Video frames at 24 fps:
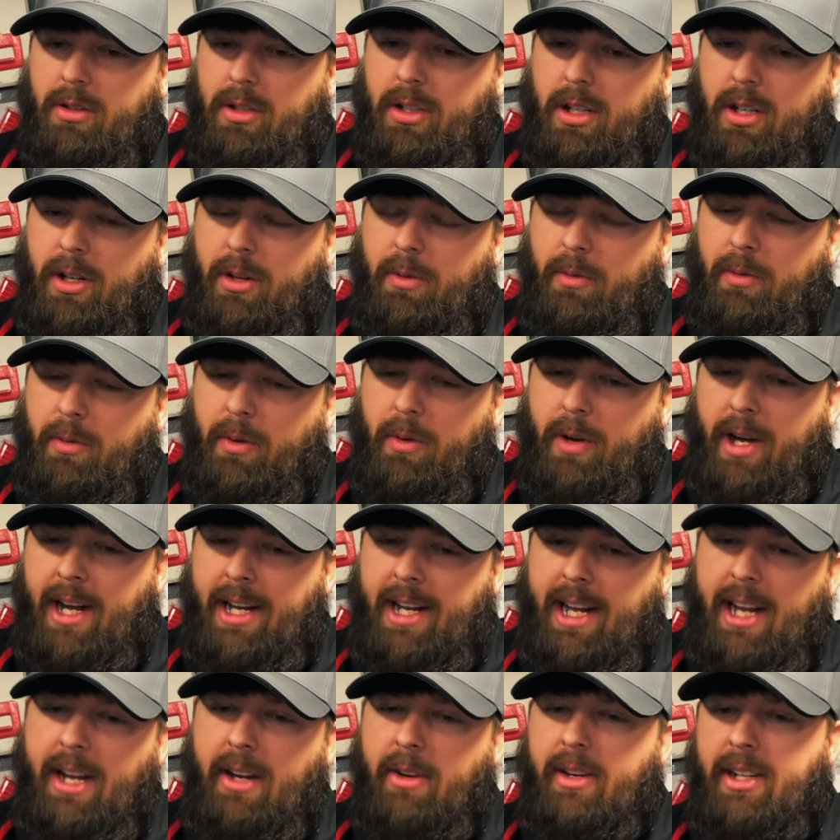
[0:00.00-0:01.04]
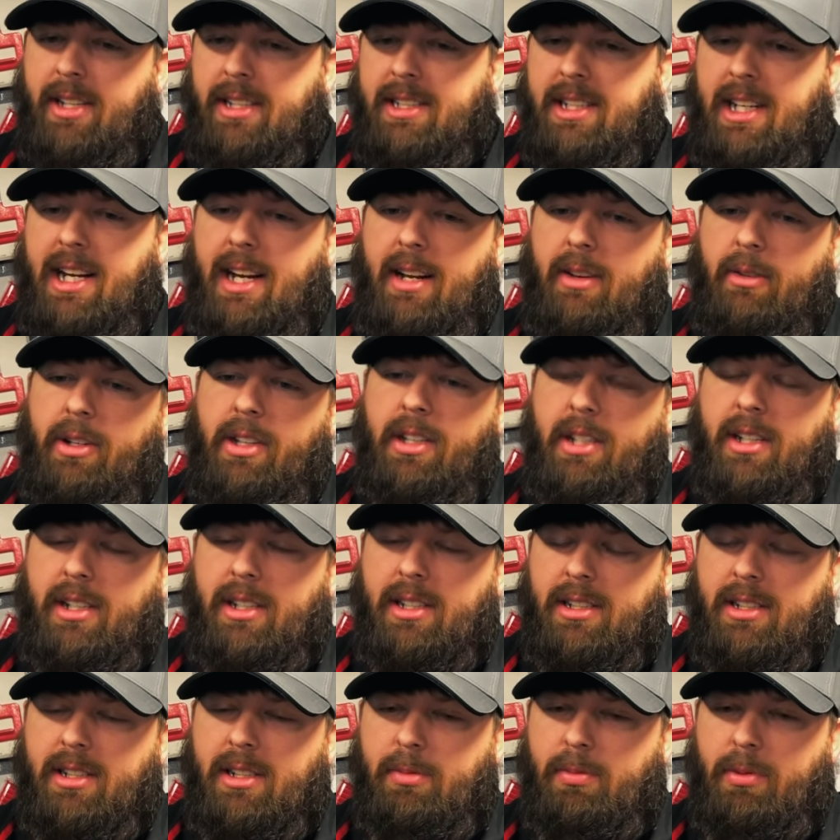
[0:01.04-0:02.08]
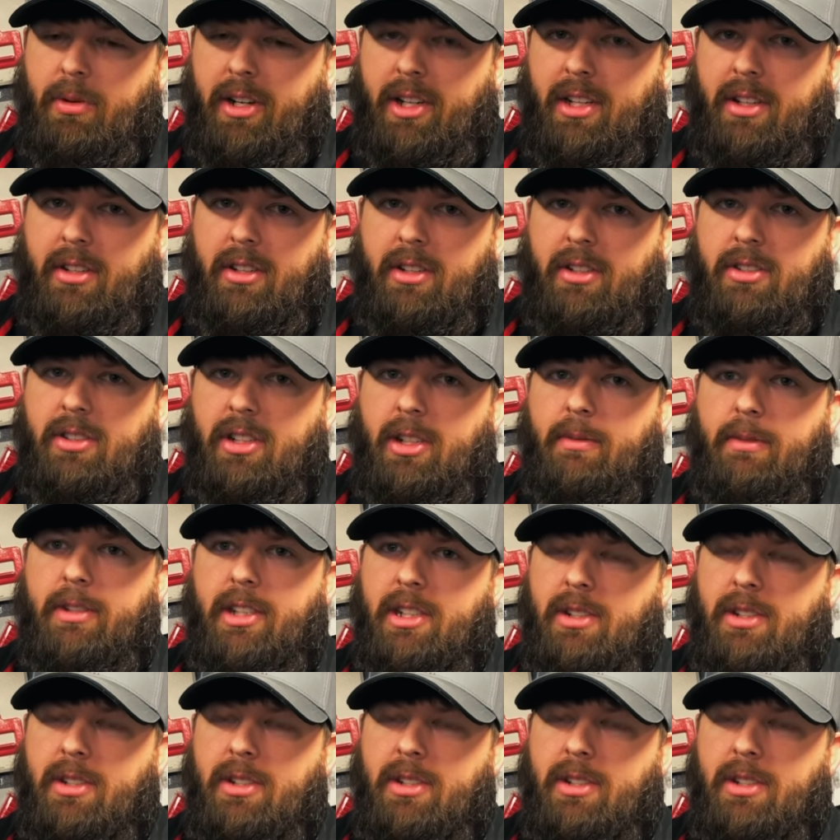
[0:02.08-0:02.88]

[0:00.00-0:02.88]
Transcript: you know, well, I can't go outside with it because it's sprinkling or something.